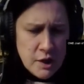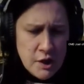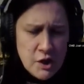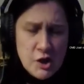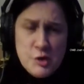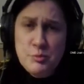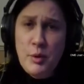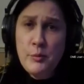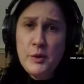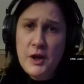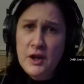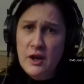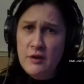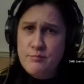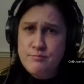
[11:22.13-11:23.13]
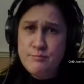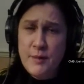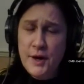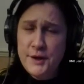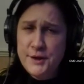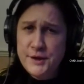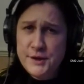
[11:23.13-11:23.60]
there's probably a lot of
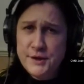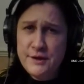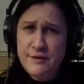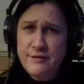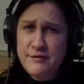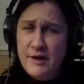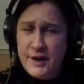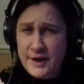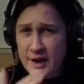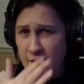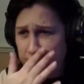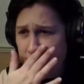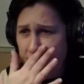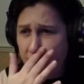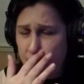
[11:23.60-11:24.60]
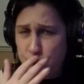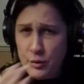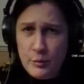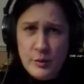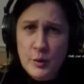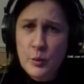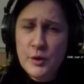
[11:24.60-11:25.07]
modern stuff right now that I
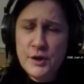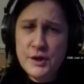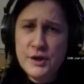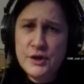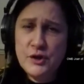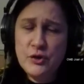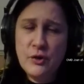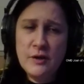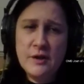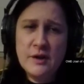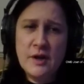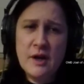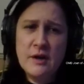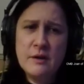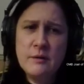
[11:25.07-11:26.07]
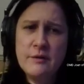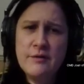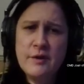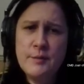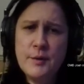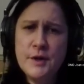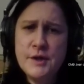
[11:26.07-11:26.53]
probably wouldn't enjoy, uh, if
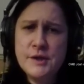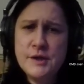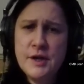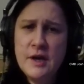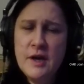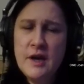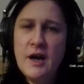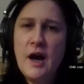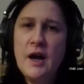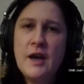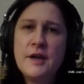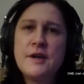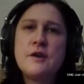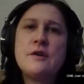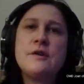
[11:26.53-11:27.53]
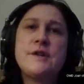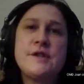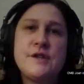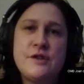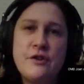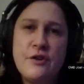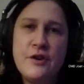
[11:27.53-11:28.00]
I'm honest. I like a good
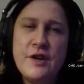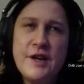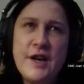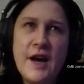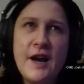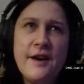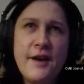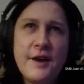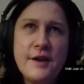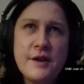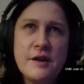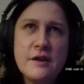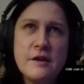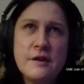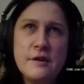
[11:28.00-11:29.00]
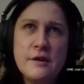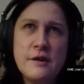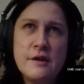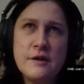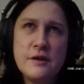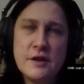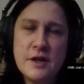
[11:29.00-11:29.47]
story, I like
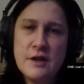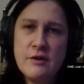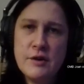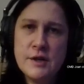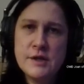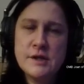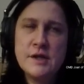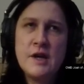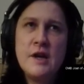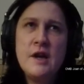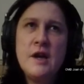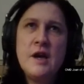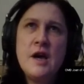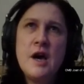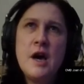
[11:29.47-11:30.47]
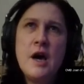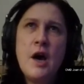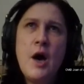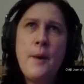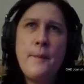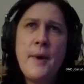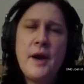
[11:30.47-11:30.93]
uh, good lyrics,
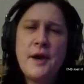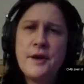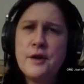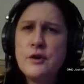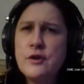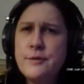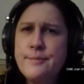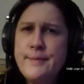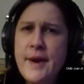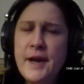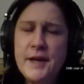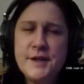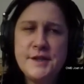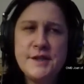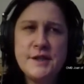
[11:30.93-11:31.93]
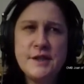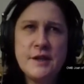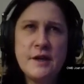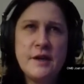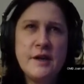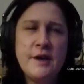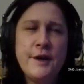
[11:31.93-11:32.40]
um, I like a good melody.
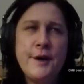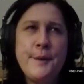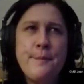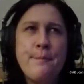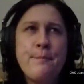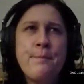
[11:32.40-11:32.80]
Um,